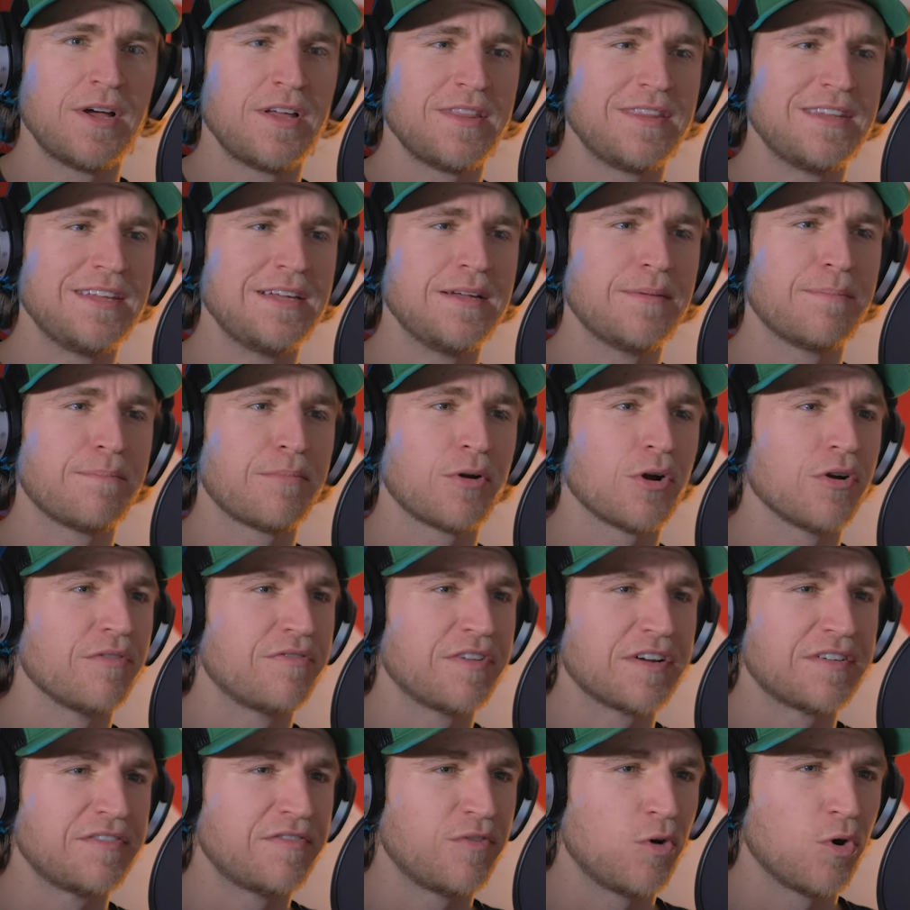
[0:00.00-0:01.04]
the
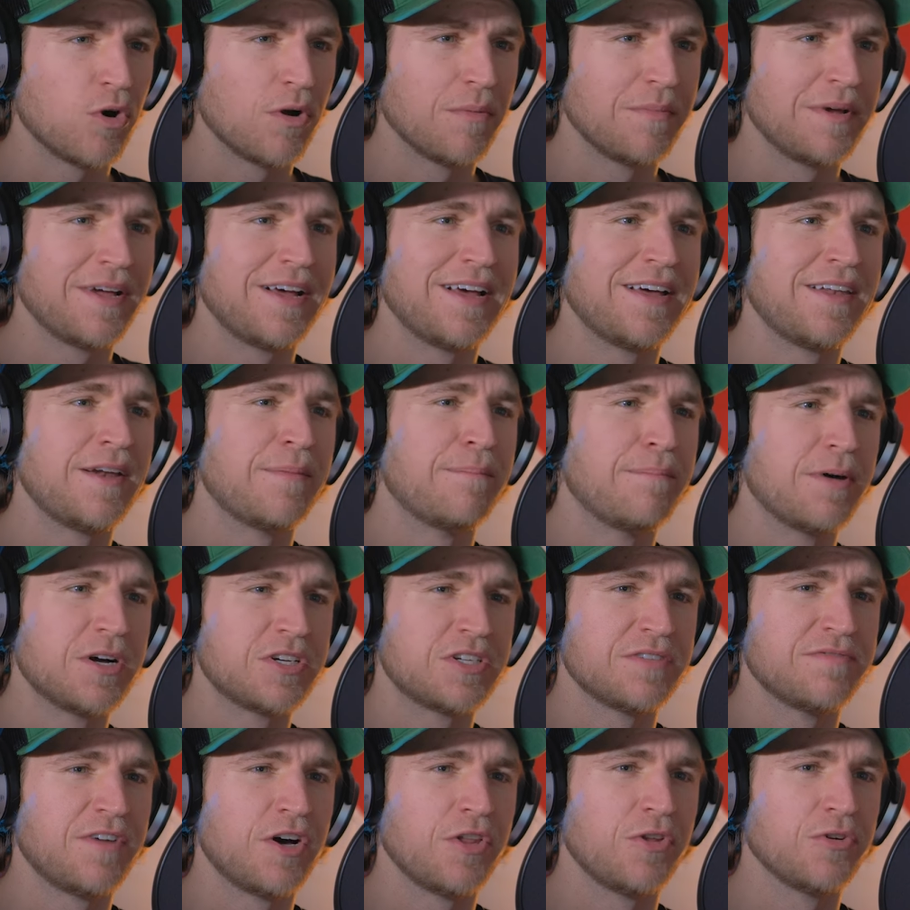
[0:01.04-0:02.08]
Perfect Form, and a bunch
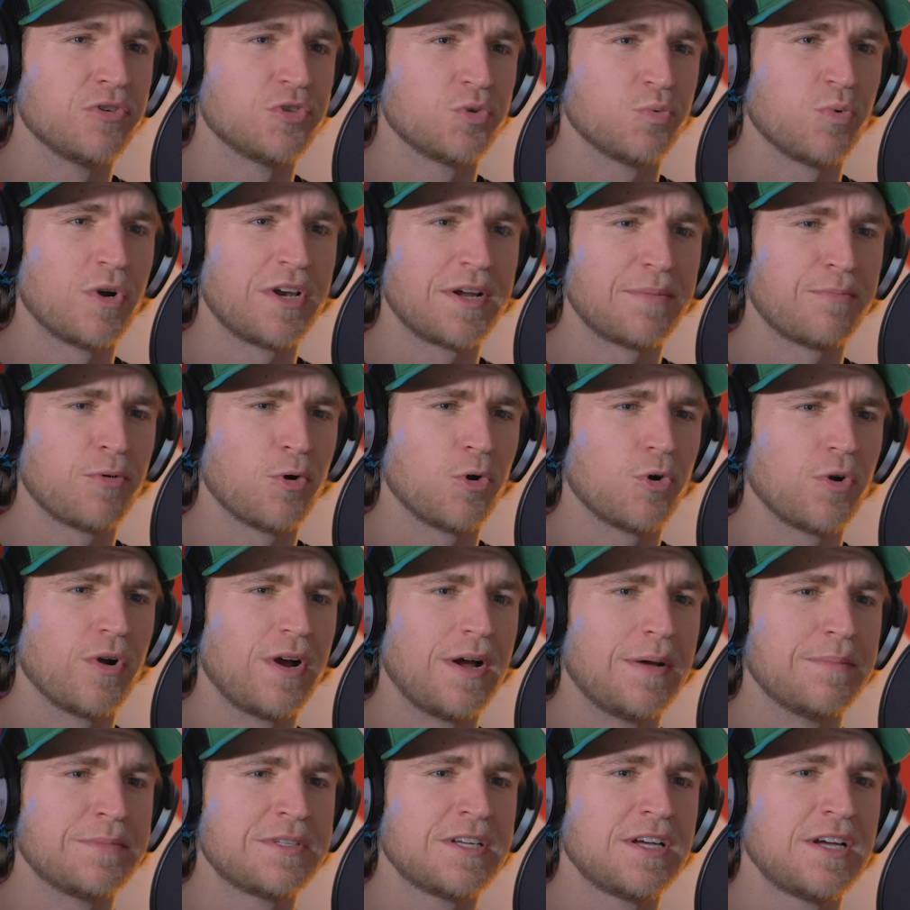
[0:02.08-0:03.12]
of others running
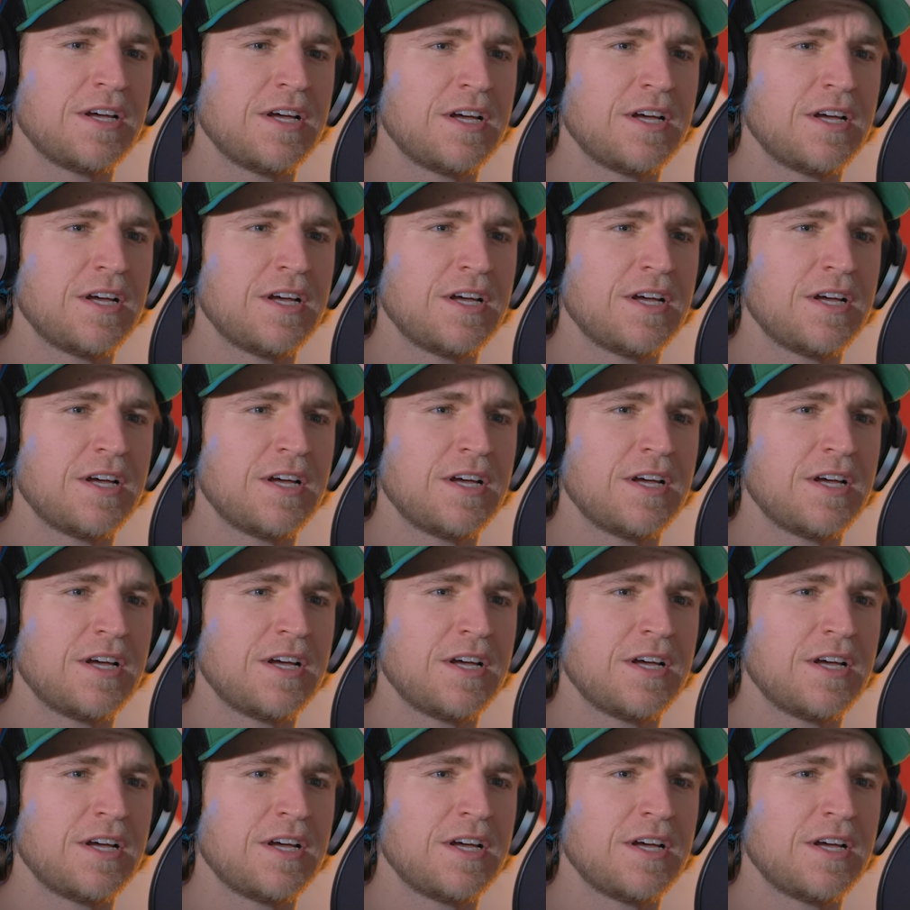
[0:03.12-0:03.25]
programs.